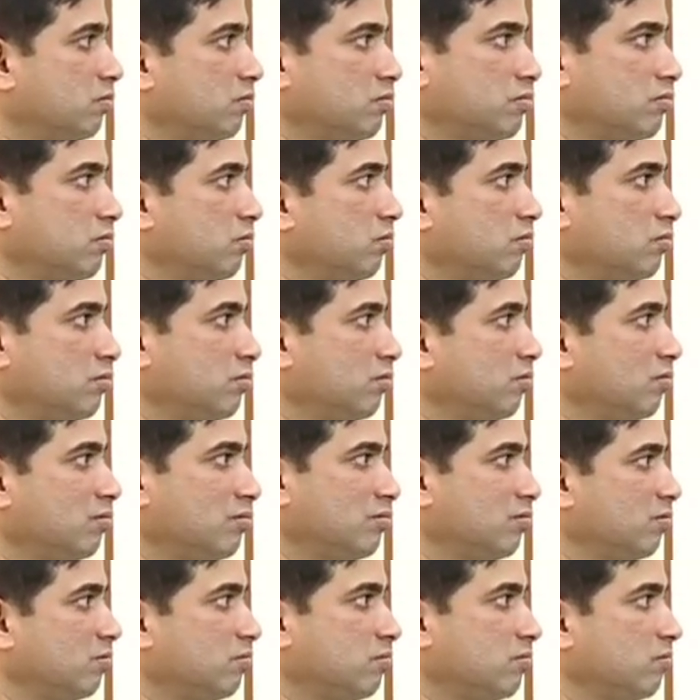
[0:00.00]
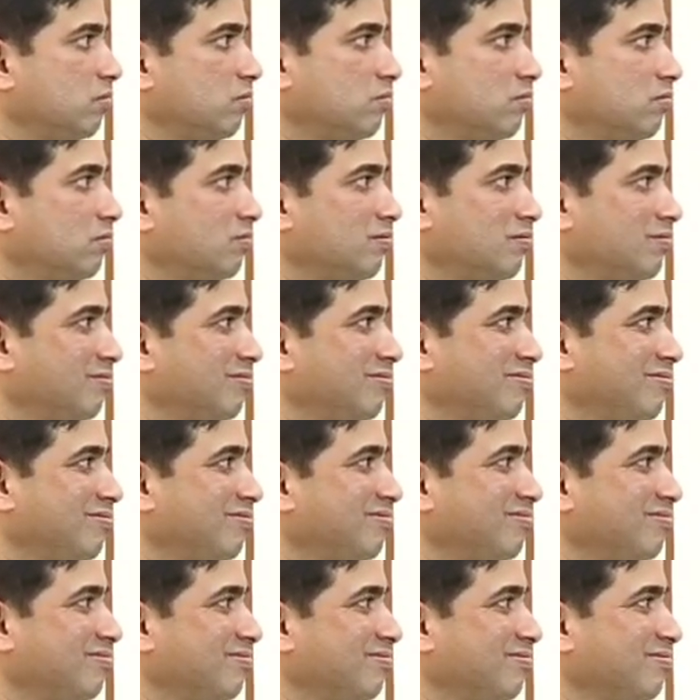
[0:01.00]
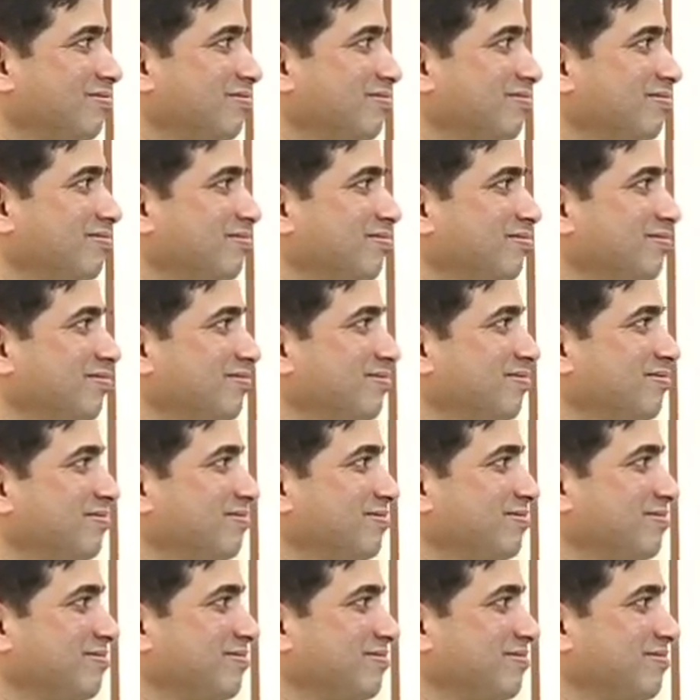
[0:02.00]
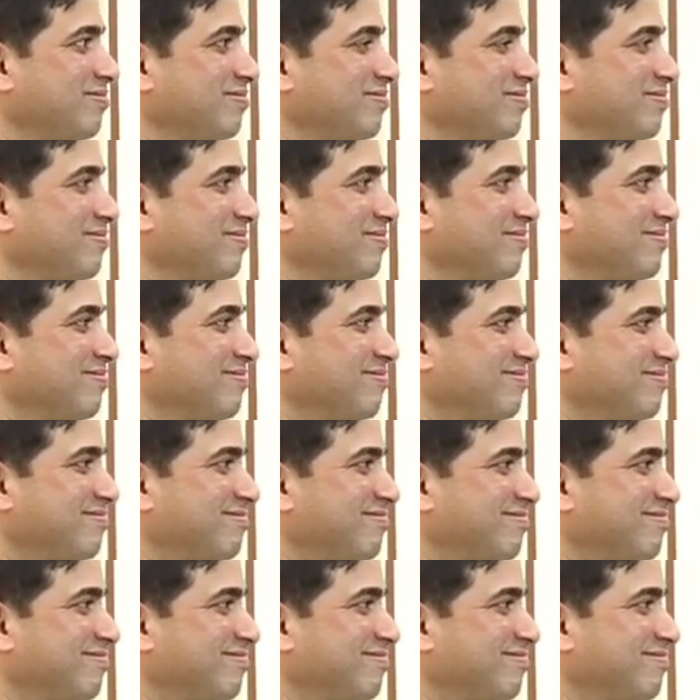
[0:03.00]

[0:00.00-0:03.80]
(not speaking)